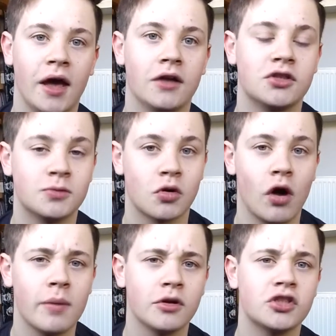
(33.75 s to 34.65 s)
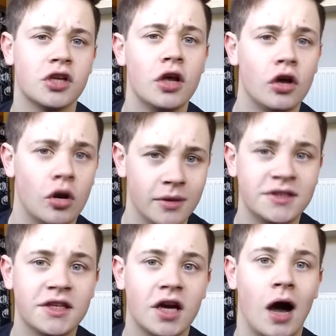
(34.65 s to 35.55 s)
subscribers come into
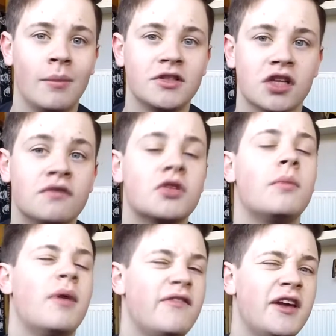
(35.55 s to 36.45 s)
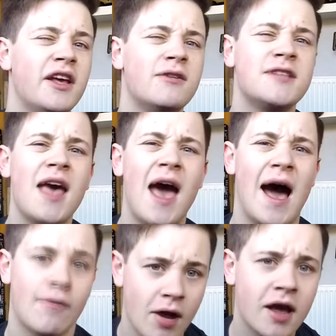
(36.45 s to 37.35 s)
the comments of some of my videos
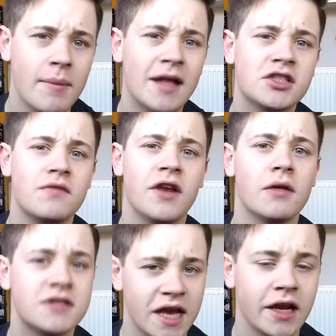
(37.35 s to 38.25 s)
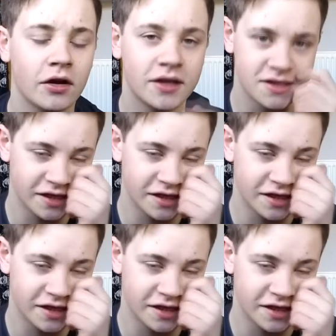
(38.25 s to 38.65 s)
and recommend some videos they'd like to see.